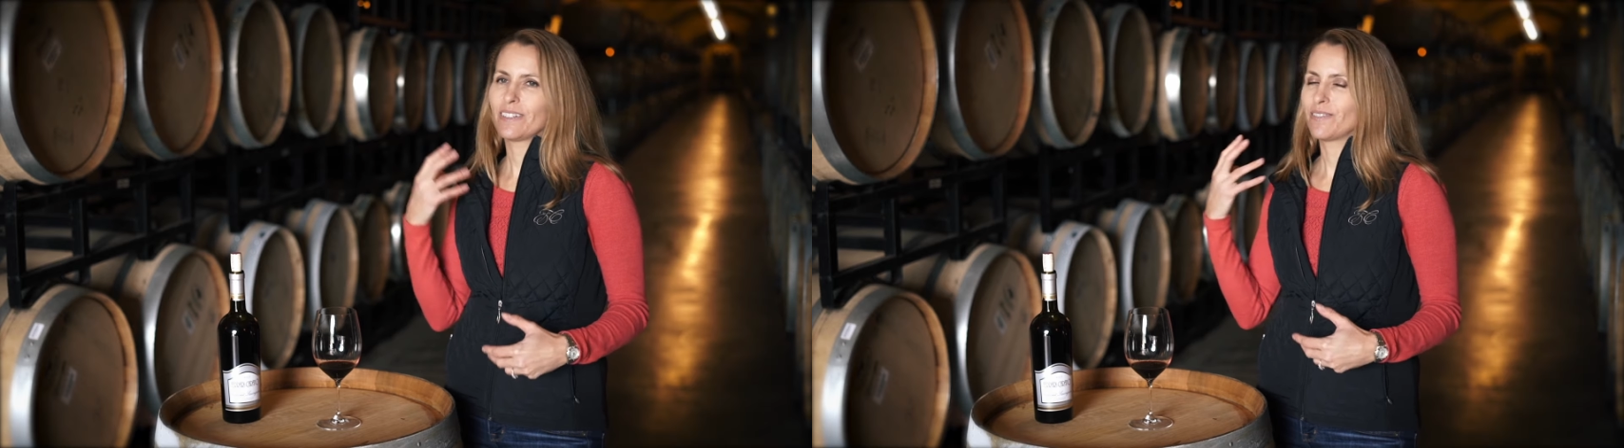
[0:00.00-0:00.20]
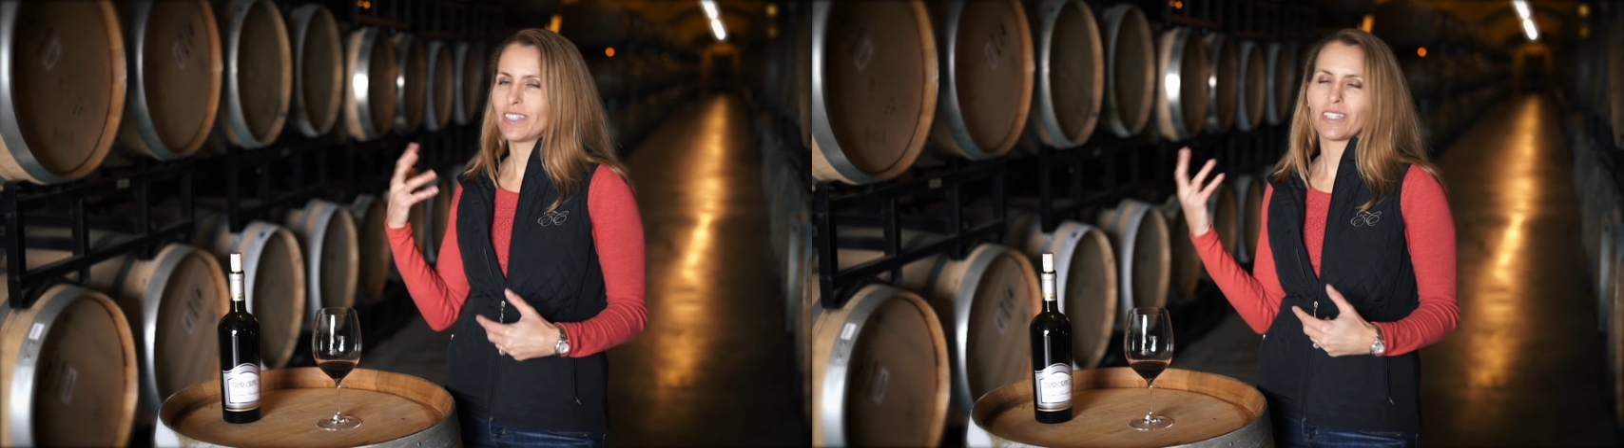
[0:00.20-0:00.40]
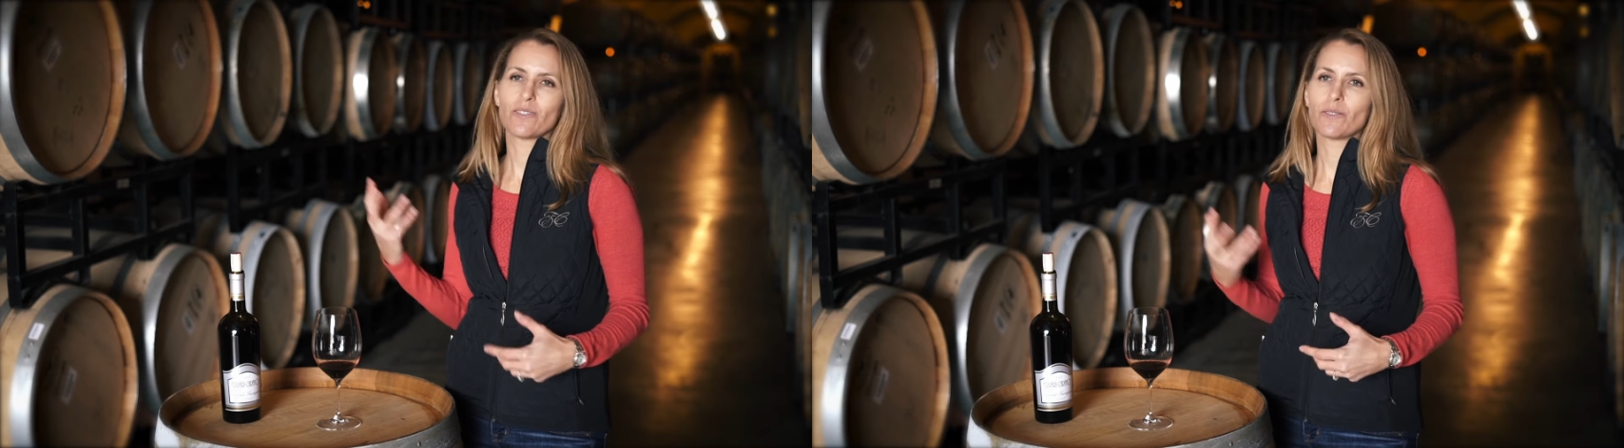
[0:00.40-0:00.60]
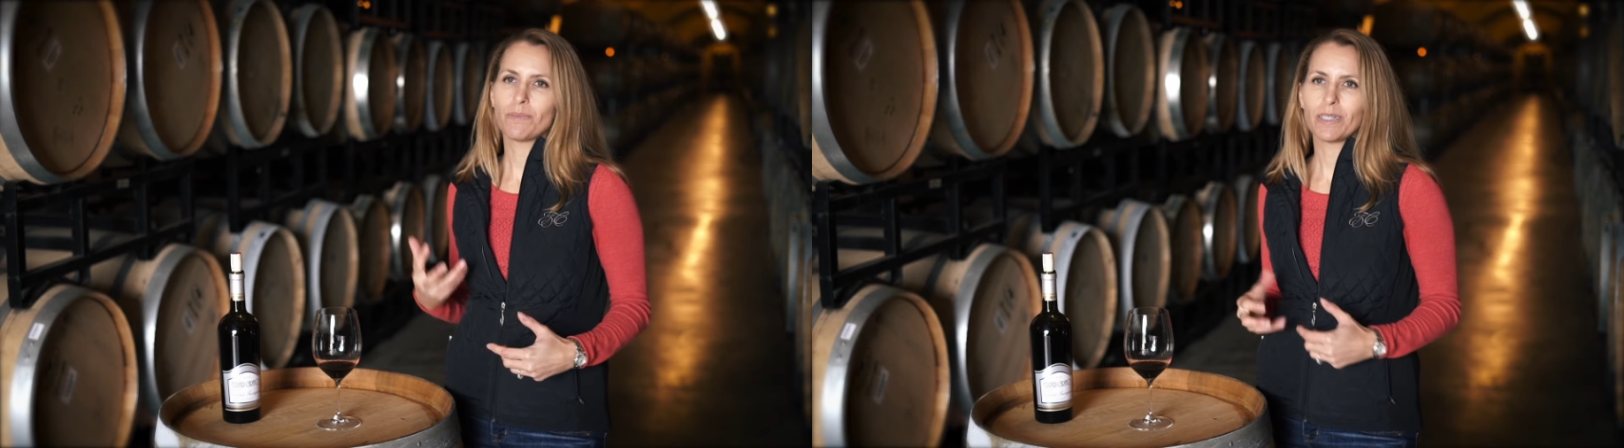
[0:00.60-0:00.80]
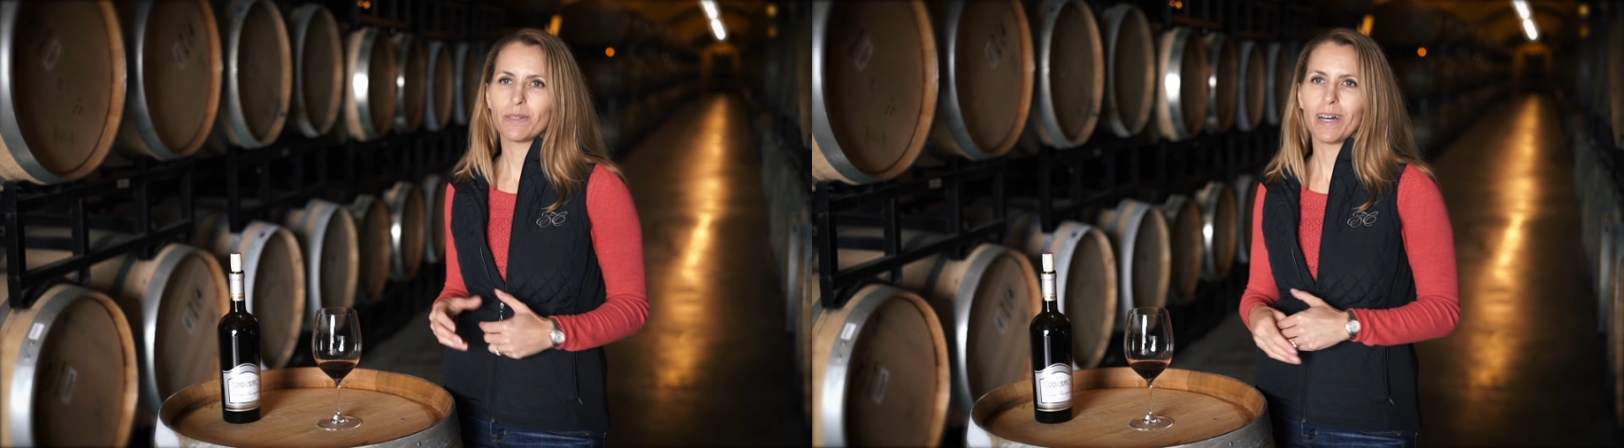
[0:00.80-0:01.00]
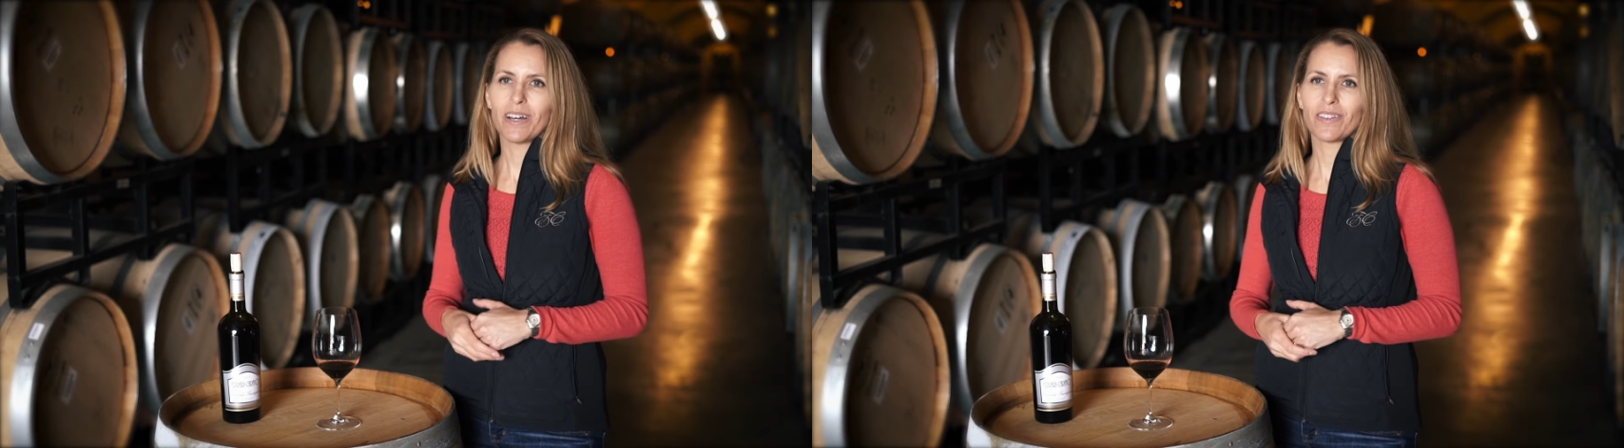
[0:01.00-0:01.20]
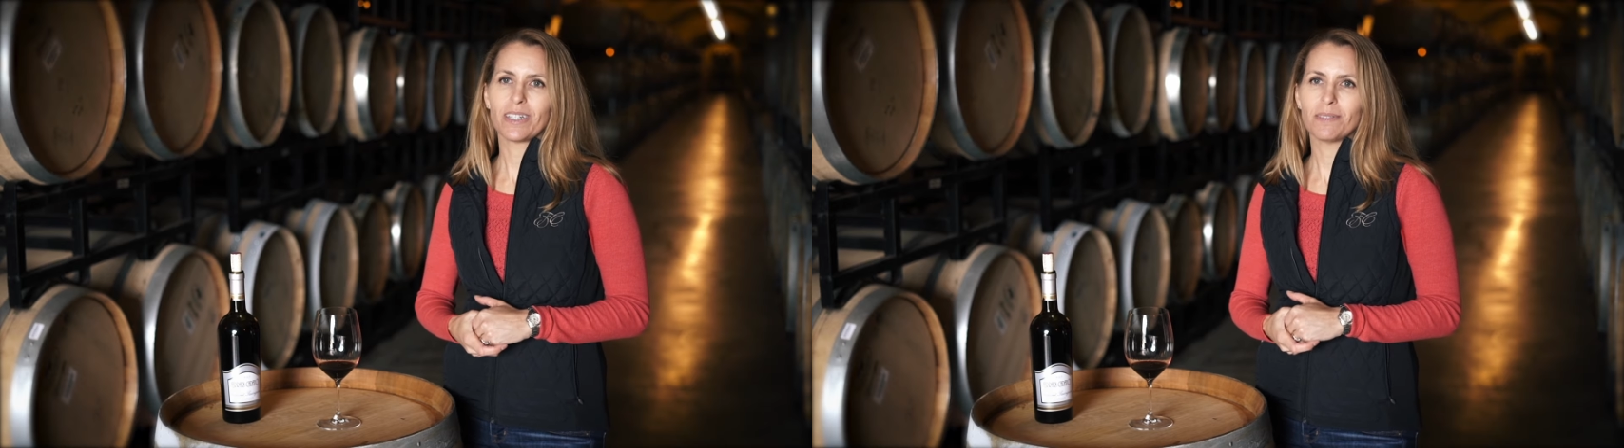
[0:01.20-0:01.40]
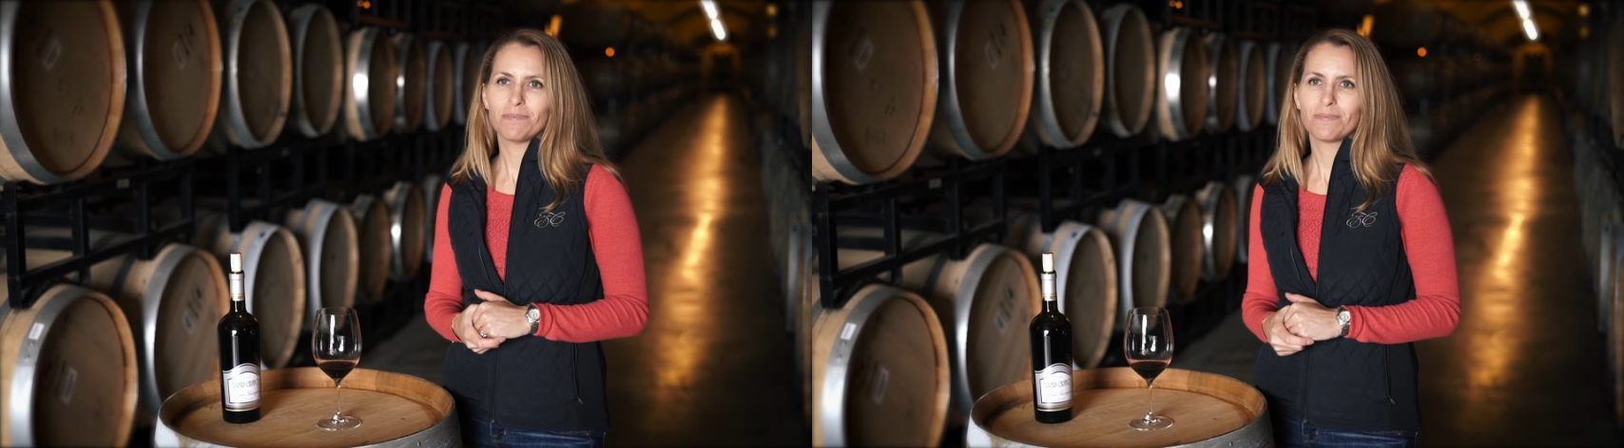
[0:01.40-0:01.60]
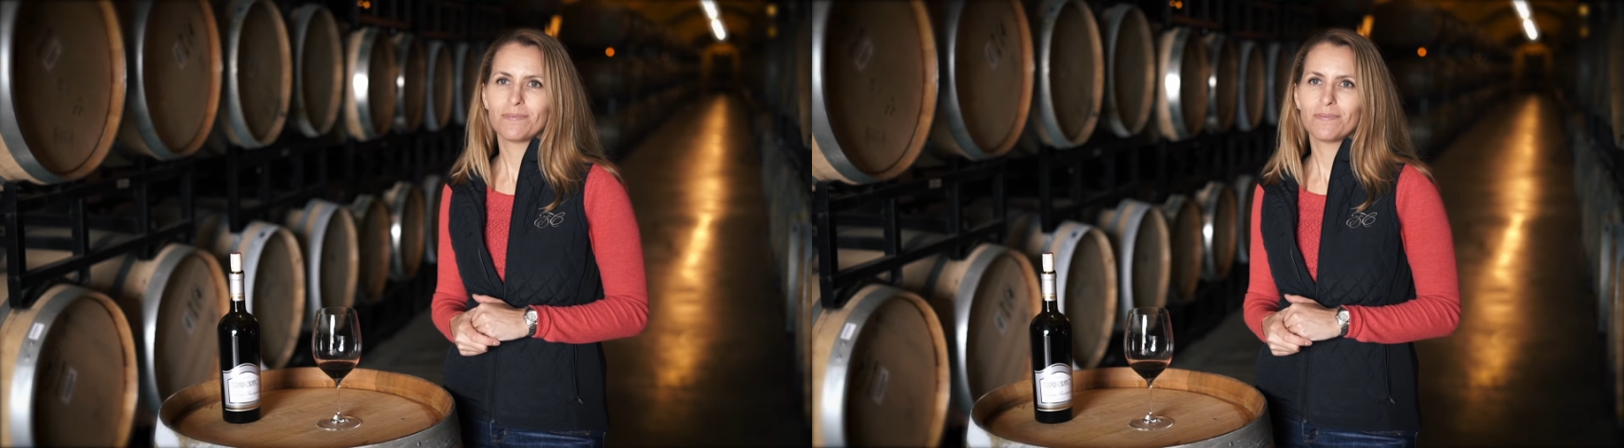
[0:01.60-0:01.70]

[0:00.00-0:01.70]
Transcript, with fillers: don't feel like you're ripping your mouth up.